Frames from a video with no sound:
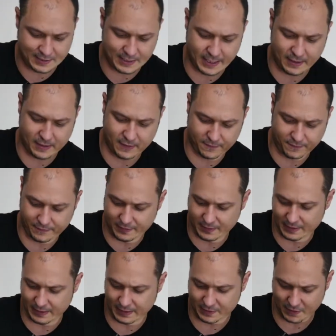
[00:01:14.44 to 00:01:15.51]
take
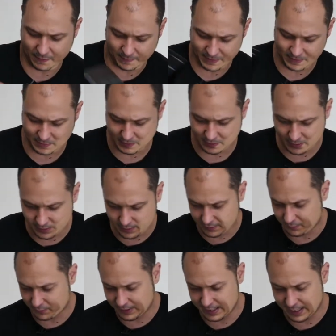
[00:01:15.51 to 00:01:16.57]
off the top
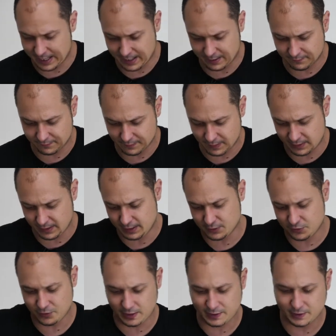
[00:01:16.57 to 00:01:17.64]
insert, we have the
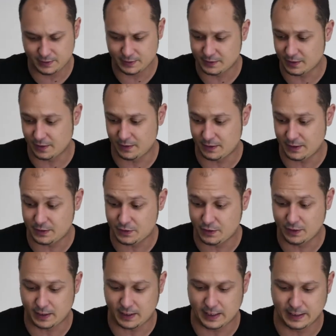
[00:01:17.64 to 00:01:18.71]
instructions. So this
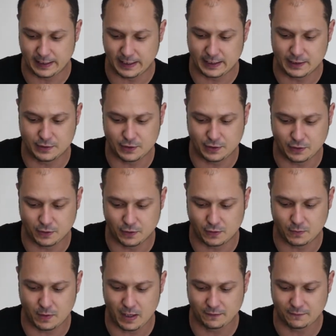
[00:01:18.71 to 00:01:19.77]
unit can link into
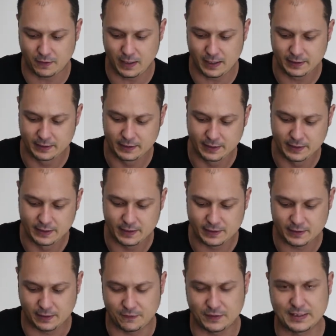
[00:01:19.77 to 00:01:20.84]
your Wi-Fi.
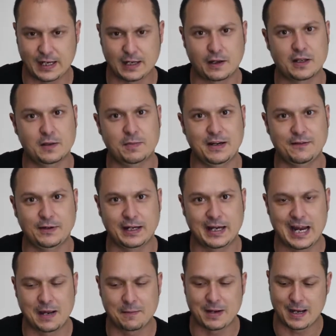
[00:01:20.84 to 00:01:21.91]
So if you download the
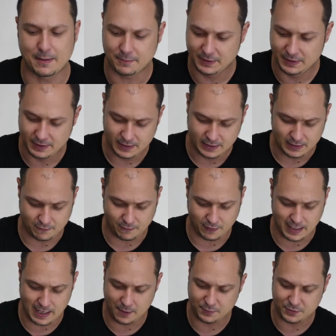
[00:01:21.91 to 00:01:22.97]
PV-Cam app, you've got
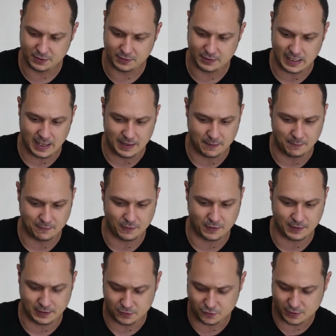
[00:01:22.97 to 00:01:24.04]
that option. And then we've
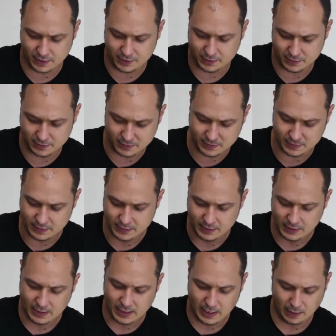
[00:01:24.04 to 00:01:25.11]
got the instructions,
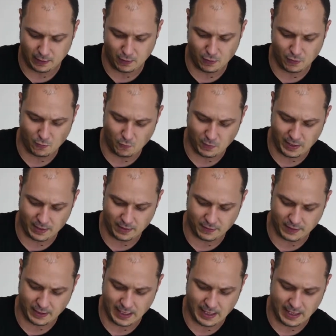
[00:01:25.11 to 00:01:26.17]
along
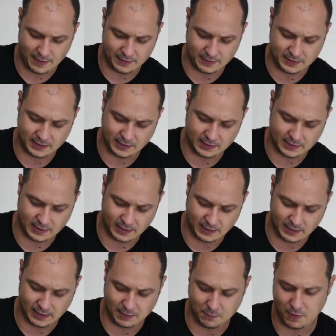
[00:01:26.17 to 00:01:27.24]
with the 16
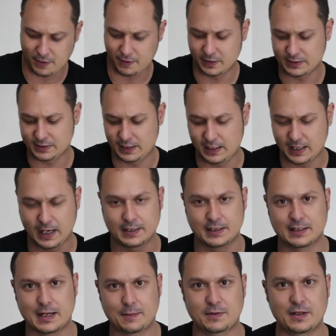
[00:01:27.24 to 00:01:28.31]
gig micro SD card and
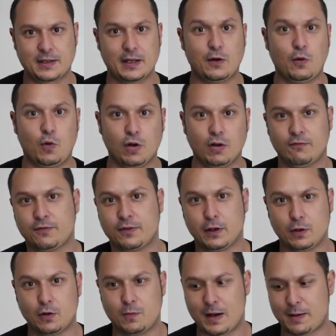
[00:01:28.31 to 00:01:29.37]
adapter that all of the
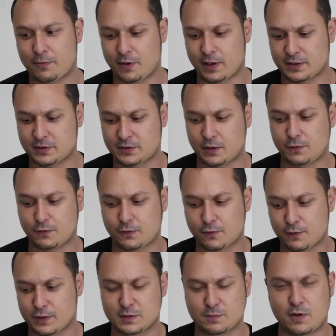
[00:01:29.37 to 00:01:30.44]
Lawmate products sold
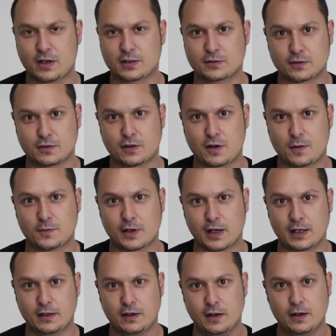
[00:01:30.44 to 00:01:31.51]
through the
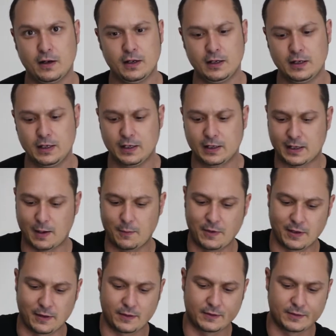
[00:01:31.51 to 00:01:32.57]
spystore.com.au come
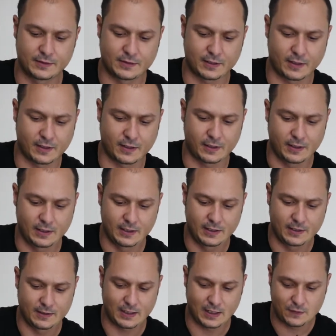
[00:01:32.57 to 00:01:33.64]
with. So
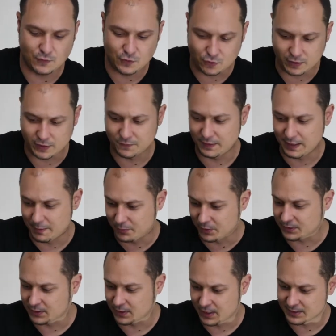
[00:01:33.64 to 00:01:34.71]
thanks for joining us for the
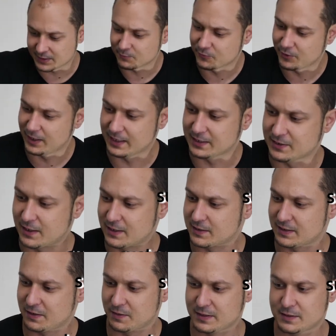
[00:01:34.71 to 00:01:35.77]
unbox, guys. I'm really excited to
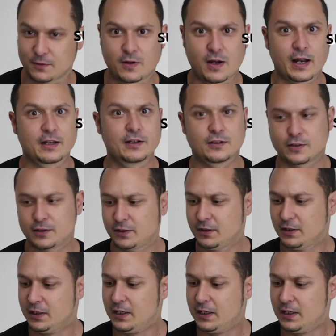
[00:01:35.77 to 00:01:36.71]
see what this little guy can do.